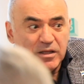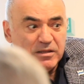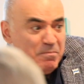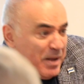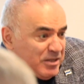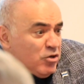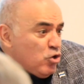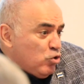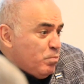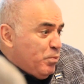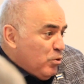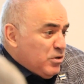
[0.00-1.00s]
The message
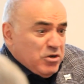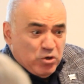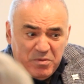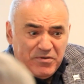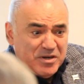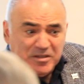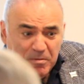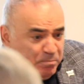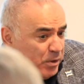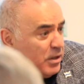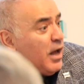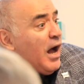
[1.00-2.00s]
to Putin should be very
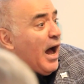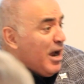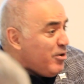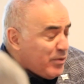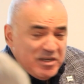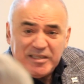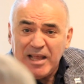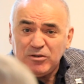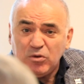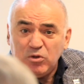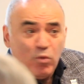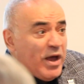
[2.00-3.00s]
simple. Hungary
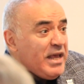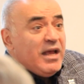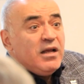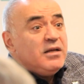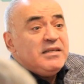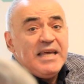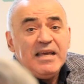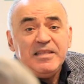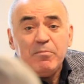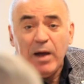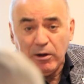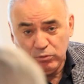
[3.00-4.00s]
stands on the way, kick
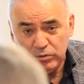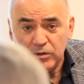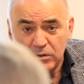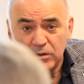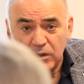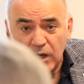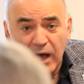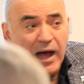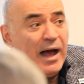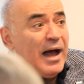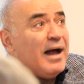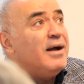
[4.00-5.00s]
them out.
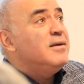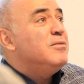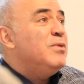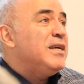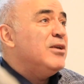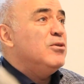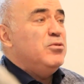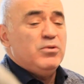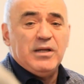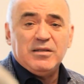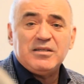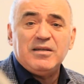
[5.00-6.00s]
We cannot do
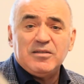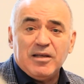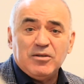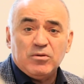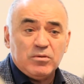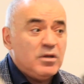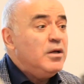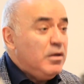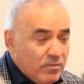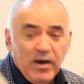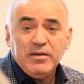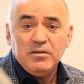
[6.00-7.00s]
that with consensus.
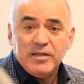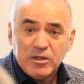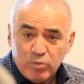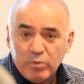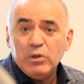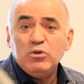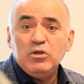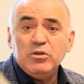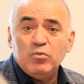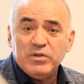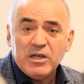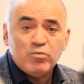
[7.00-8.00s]
Fine, that's why we're losing
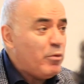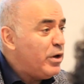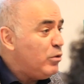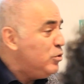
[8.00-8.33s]
the war. That's why we're